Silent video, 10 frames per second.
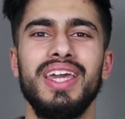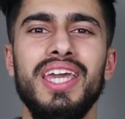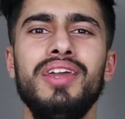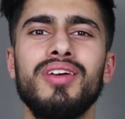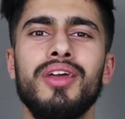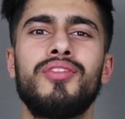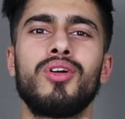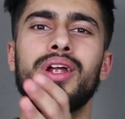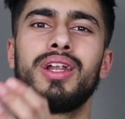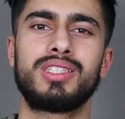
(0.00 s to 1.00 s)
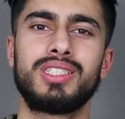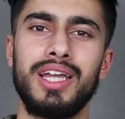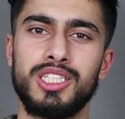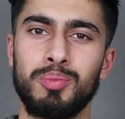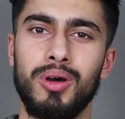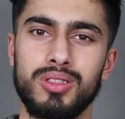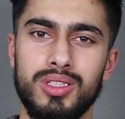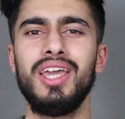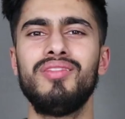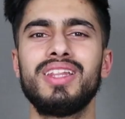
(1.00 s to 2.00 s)
Even if you're in a tight
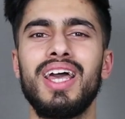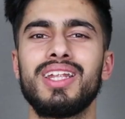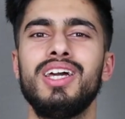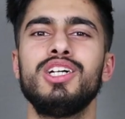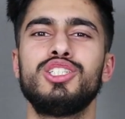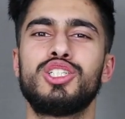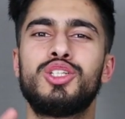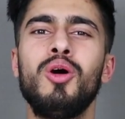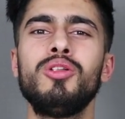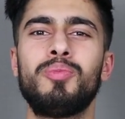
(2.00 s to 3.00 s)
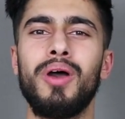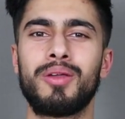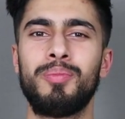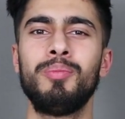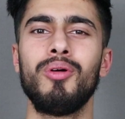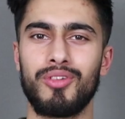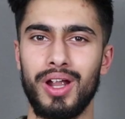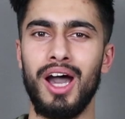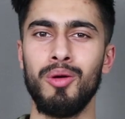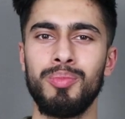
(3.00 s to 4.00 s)
spot. Even then, just don't beg people
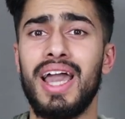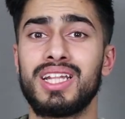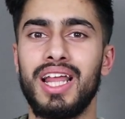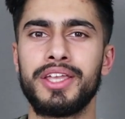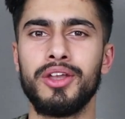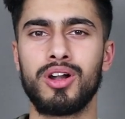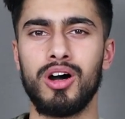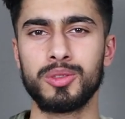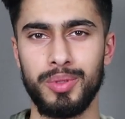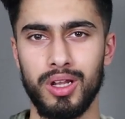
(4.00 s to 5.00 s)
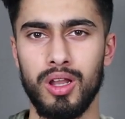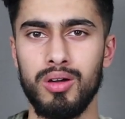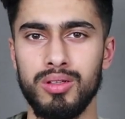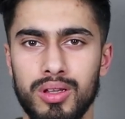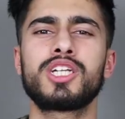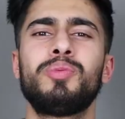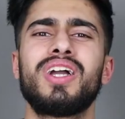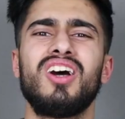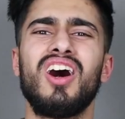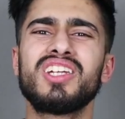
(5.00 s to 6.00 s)
for help. Act like you can't be alone. Or
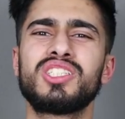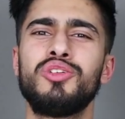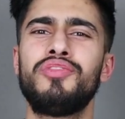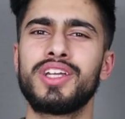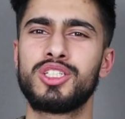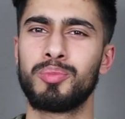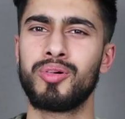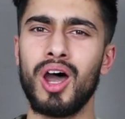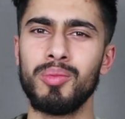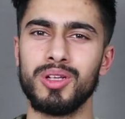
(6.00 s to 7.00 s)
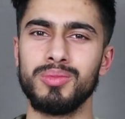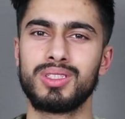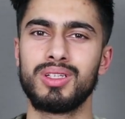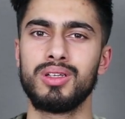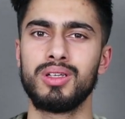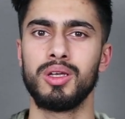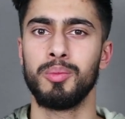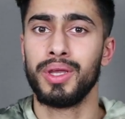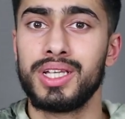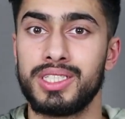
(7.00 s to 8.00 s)
expect others to fix your problems.
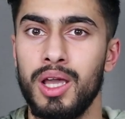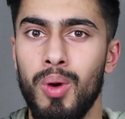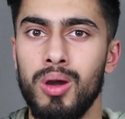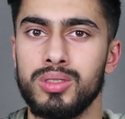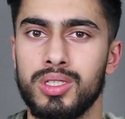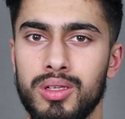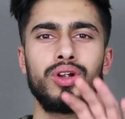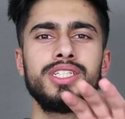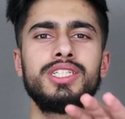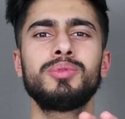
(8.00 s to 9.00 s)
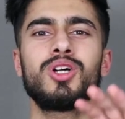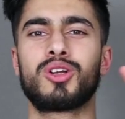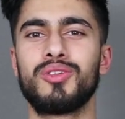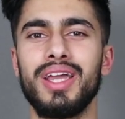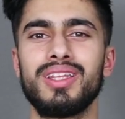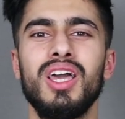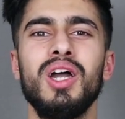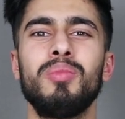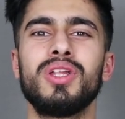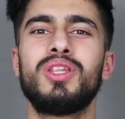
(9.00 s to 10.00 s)
Because they won't. Friendships are great,
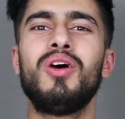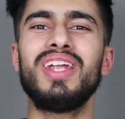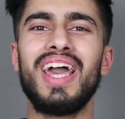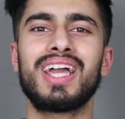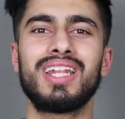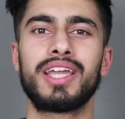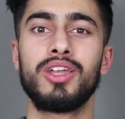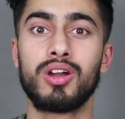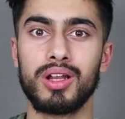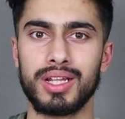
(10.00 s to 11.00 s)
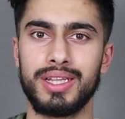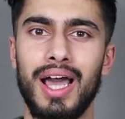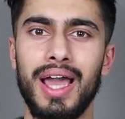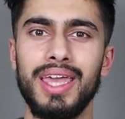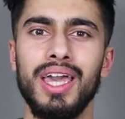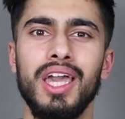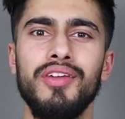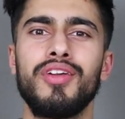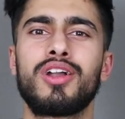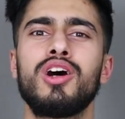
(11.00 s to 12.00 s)
but don't act like you're gonna die
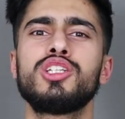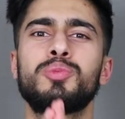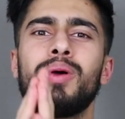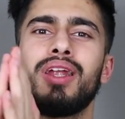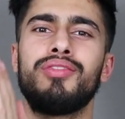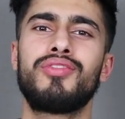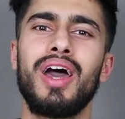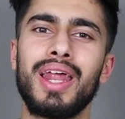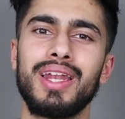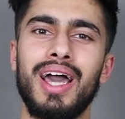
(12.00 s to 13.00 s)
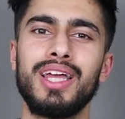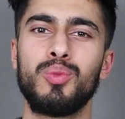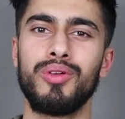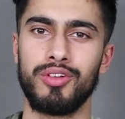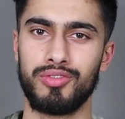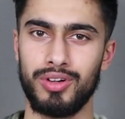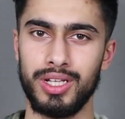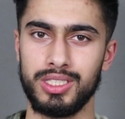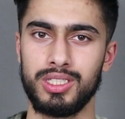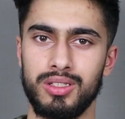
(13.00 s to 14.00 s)
if you can't spend a Friday night with your
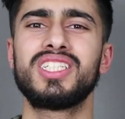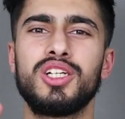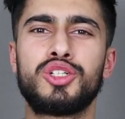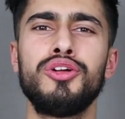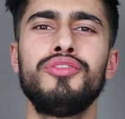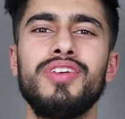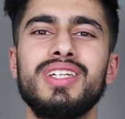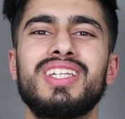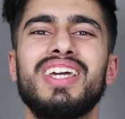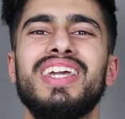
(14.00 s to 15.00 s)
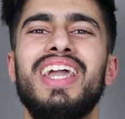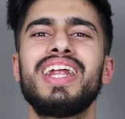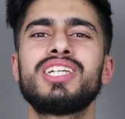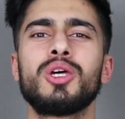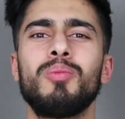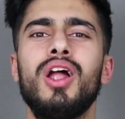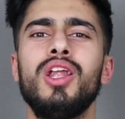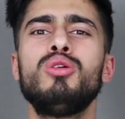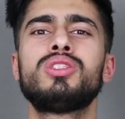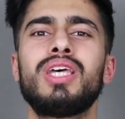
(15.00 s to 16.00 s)
friends. Because the truth is, getting some
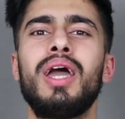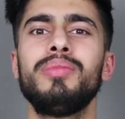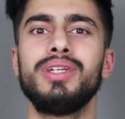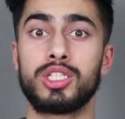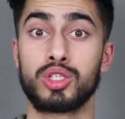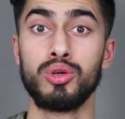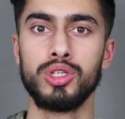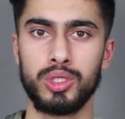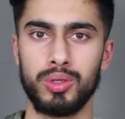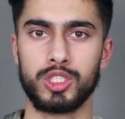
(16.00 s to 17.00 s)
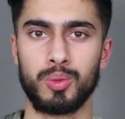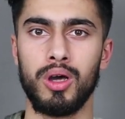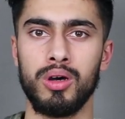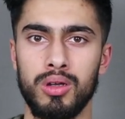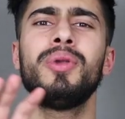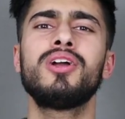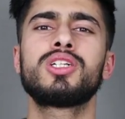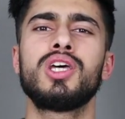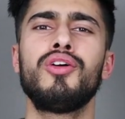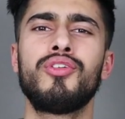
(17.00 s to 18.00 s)
alone time is crucial as well. Keeping
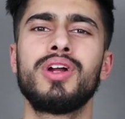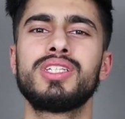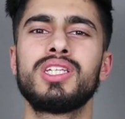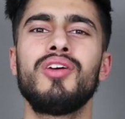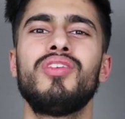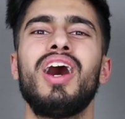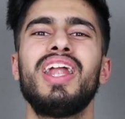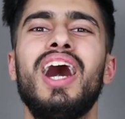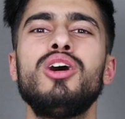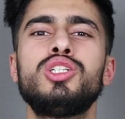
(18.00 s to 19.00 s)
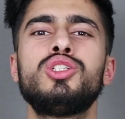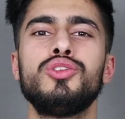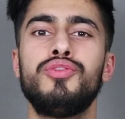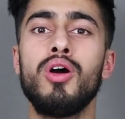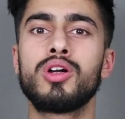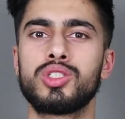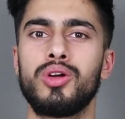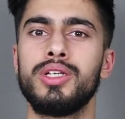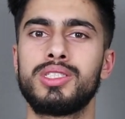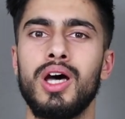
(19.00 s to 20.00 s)
yourself for yourself allows you to focus
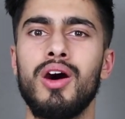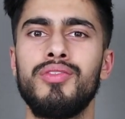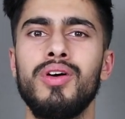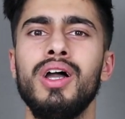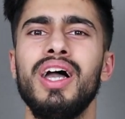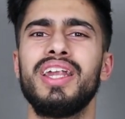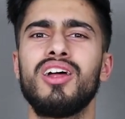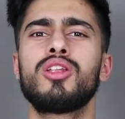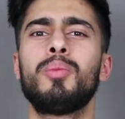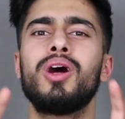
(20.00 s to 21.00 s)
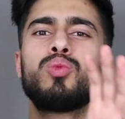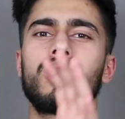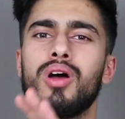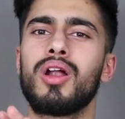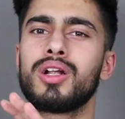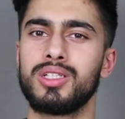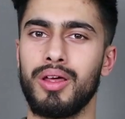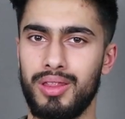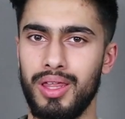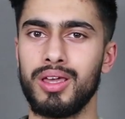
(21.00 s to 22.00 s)
on yourself and not about what others
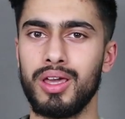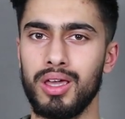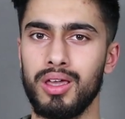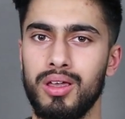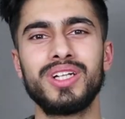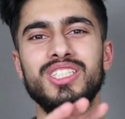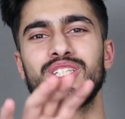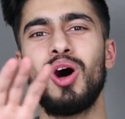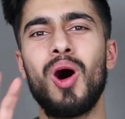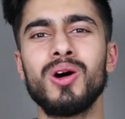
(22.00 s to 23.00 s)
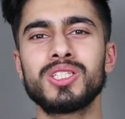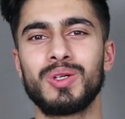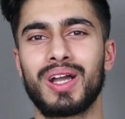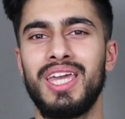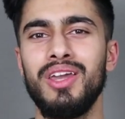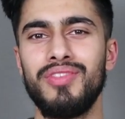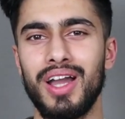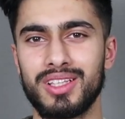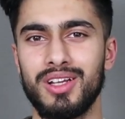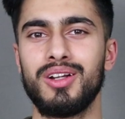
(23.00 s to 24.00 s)
are thinking. Which is also a key
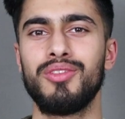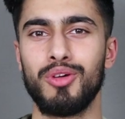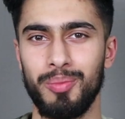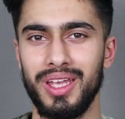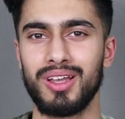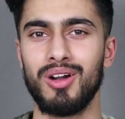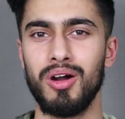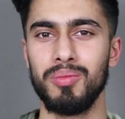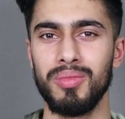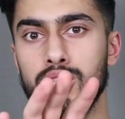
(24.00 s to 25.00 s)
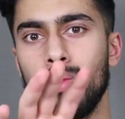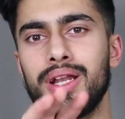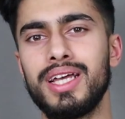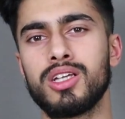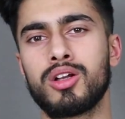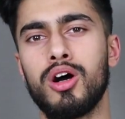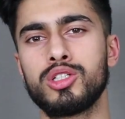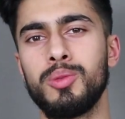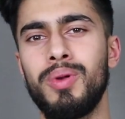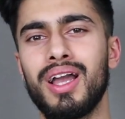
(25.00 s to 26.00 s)
factor for being calm. If someone hasn't
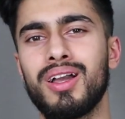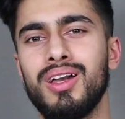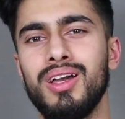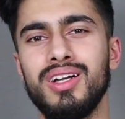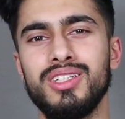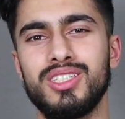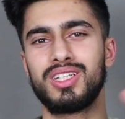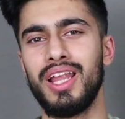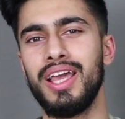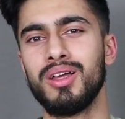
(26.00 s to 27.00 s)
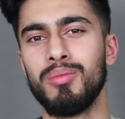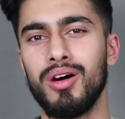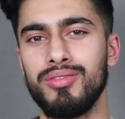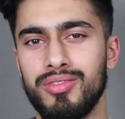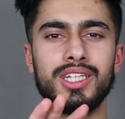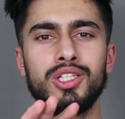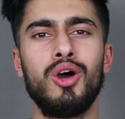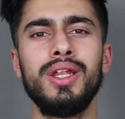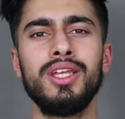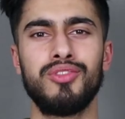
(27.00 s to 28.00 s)
called you back, just lay them off. There's
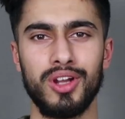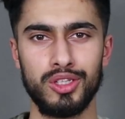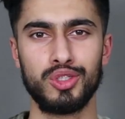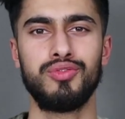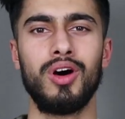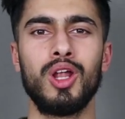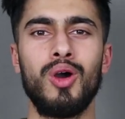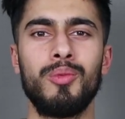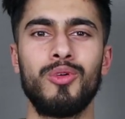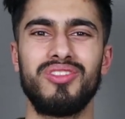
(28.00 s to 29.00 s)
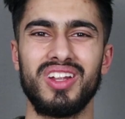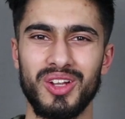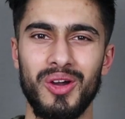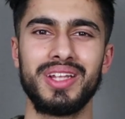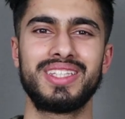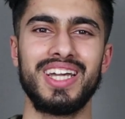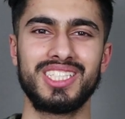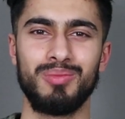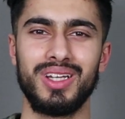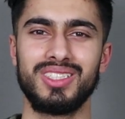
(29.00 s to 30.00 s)
no need for you to follow up with annoying
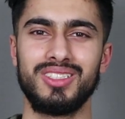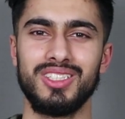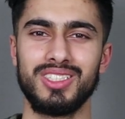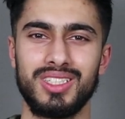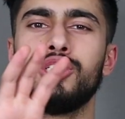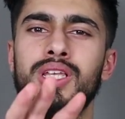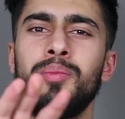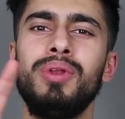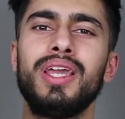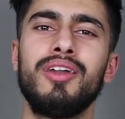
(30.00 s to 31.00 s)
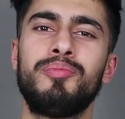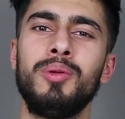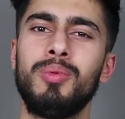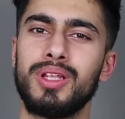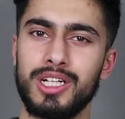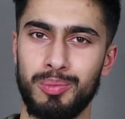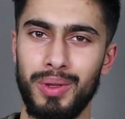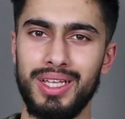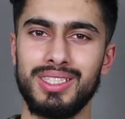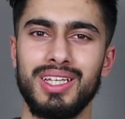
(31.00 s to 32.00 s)
text messages. Just simply give people their
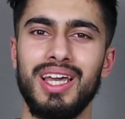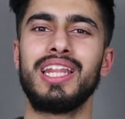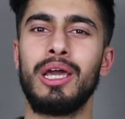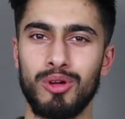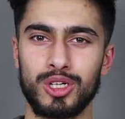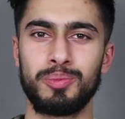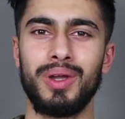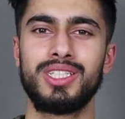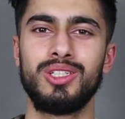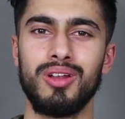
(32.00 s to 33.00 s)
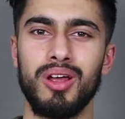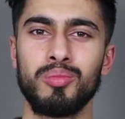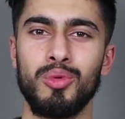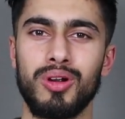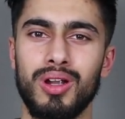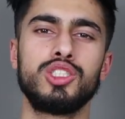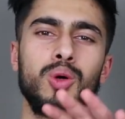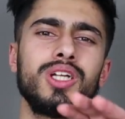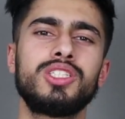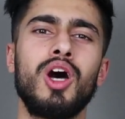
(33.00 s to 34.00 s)
space and they will respect you a lot more. So
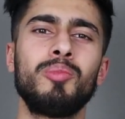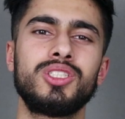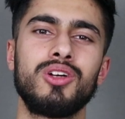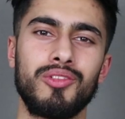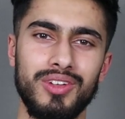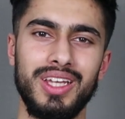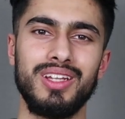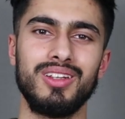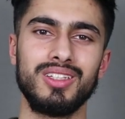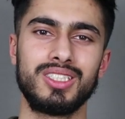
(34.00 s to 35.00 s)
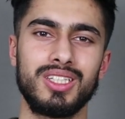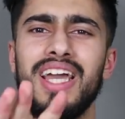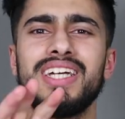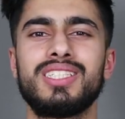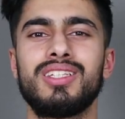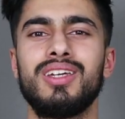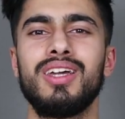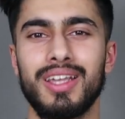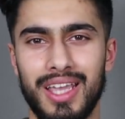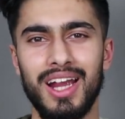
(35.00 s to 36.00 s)
what's the opposite of neediness? Yes,
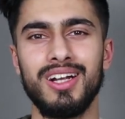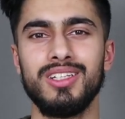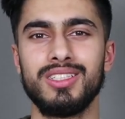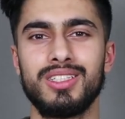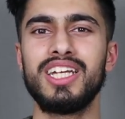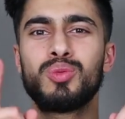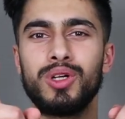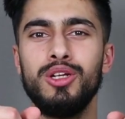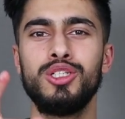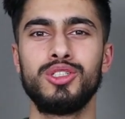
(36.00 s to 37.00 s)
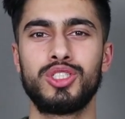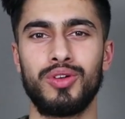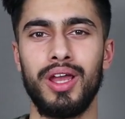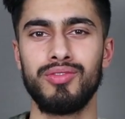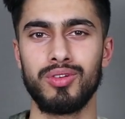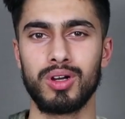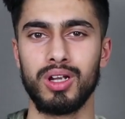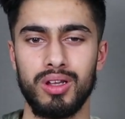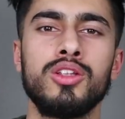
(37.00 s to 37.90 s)
careless. That's what you should strive for.